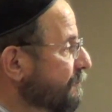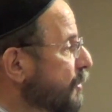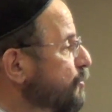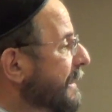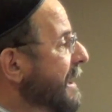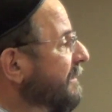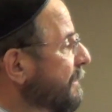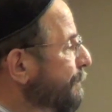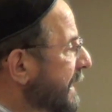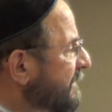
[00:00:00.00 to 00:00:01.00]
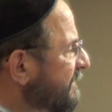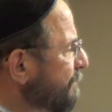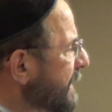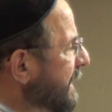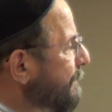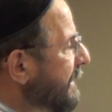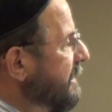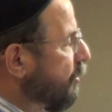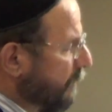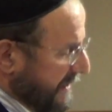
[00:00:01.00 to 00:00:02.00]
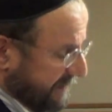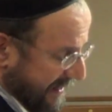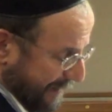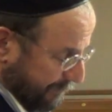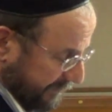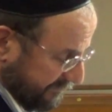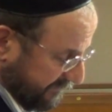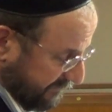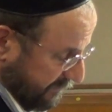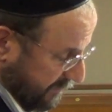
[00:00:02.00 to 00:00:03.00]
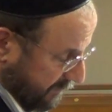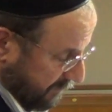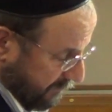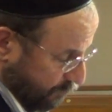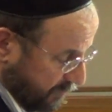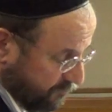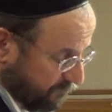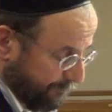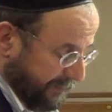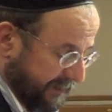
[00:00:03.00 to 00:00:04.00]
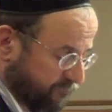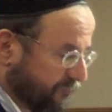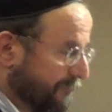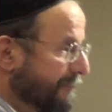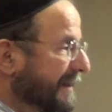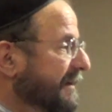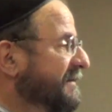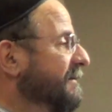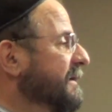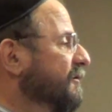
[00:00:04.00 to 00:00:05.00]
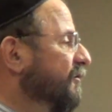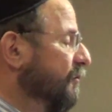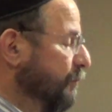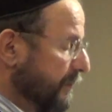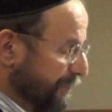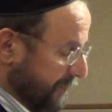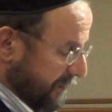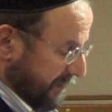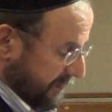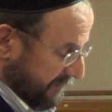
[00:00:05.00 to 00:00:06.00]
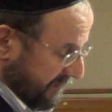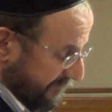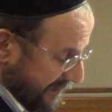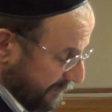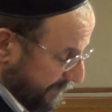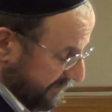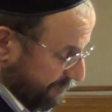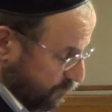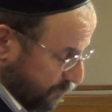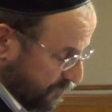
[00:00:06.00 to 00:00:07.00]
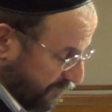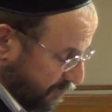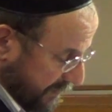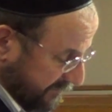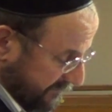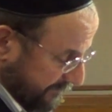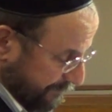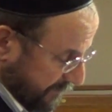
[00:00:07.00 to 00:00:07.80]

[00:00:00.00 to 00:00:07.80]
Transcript: Moshe Alkabetz, many, many great Kabbalists who contributed tremendously to the development of Jewish thought.